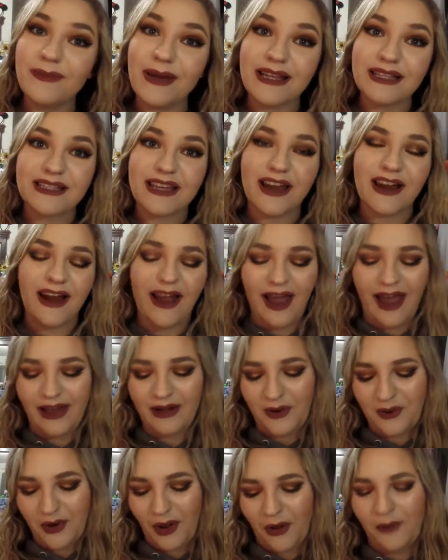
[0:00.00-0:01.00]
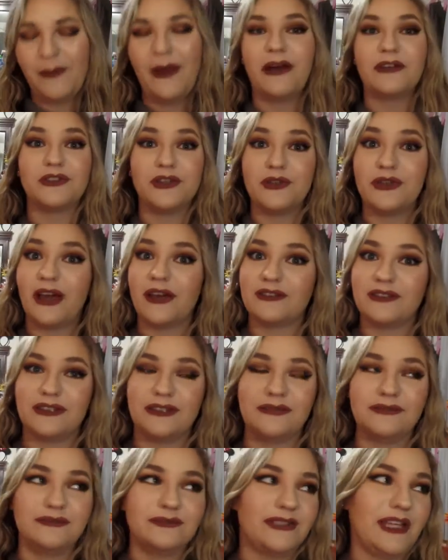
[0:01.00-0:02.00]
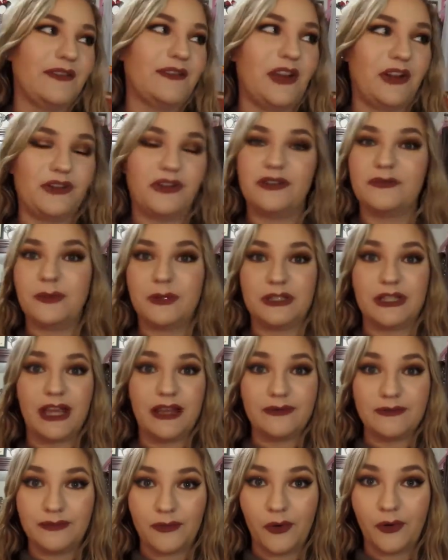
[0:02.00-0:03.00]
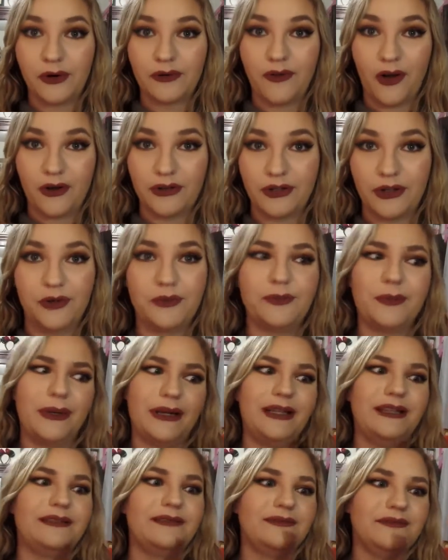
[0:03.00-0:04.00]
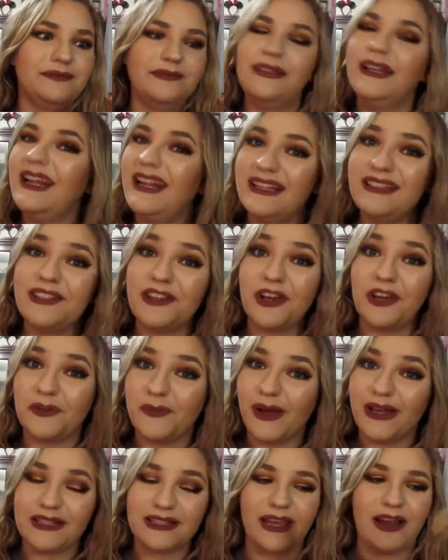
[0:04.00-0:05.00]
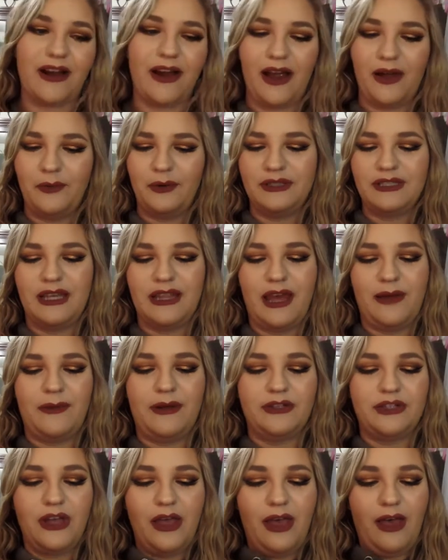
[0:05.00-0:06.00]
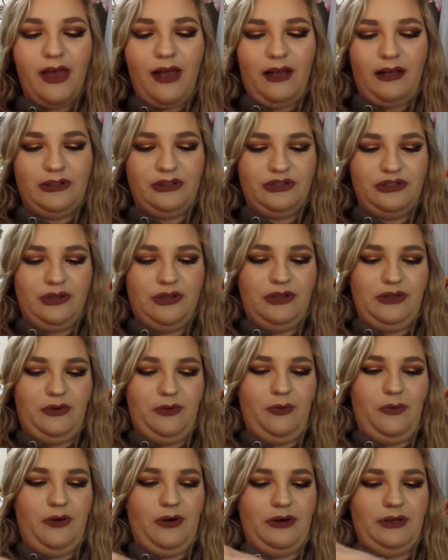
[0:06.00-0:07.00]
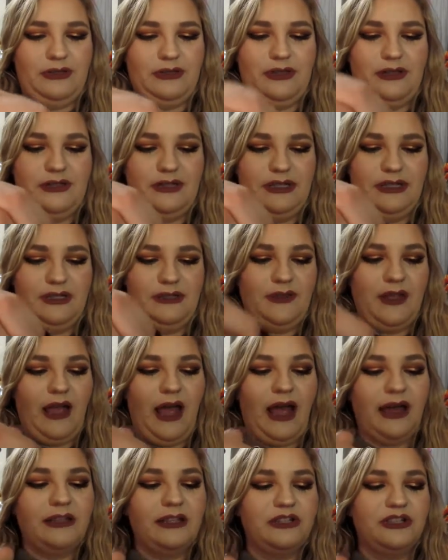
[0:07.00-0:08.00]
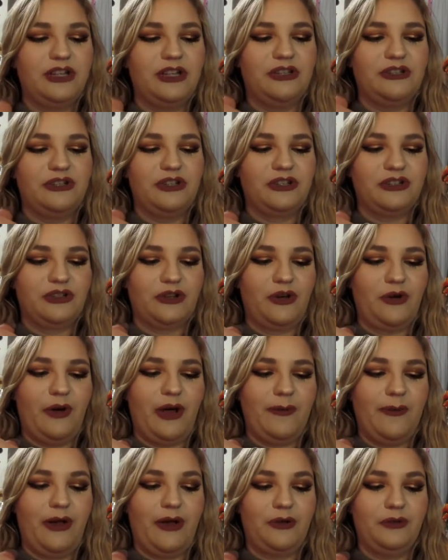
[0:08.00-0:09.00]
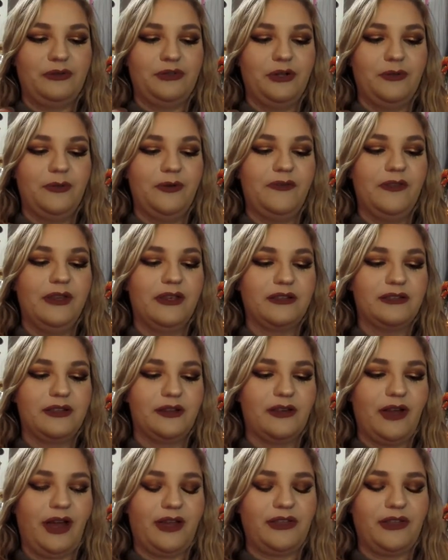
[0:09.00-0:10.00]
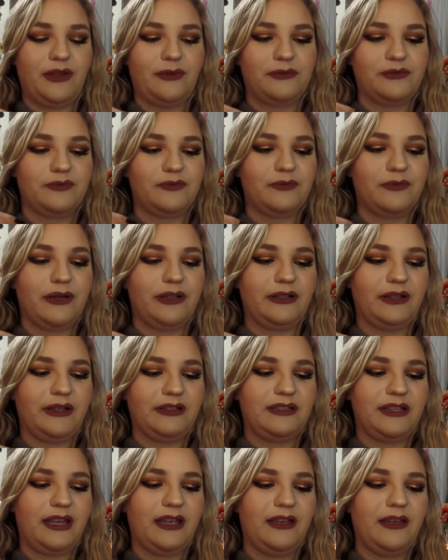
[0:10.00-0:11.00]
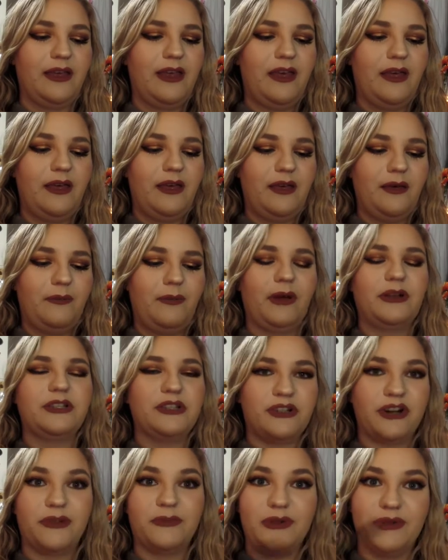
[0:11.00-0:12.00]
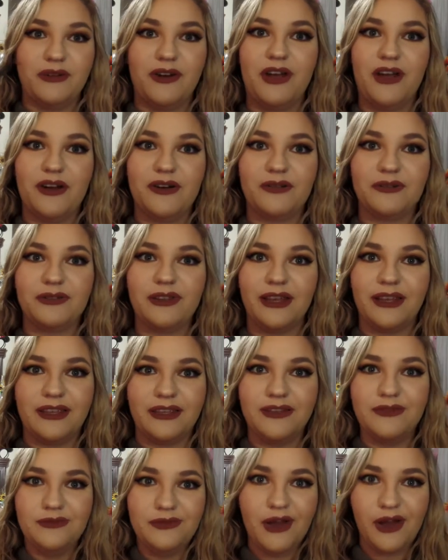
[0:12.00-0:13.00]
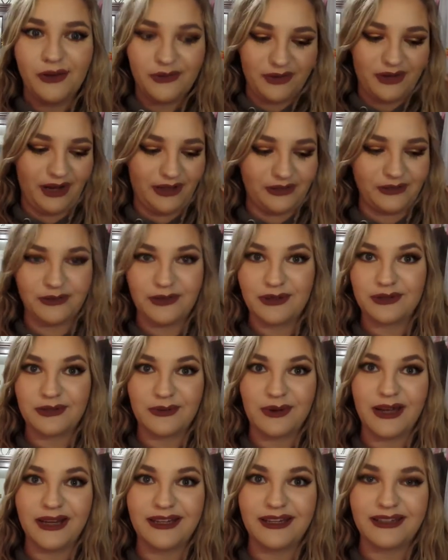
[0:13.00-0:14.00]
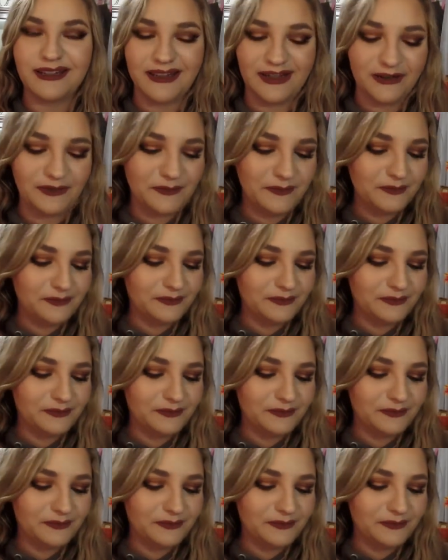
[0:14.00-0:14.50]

mascara. I don't know about 2,700% more volume, but it's a good mascara. I will say that much. I'll show you the wand on it. I legit just threw away my old tube of this, so I thought it was real. It's like Boxycharm, you know that I threw this away, didn't you?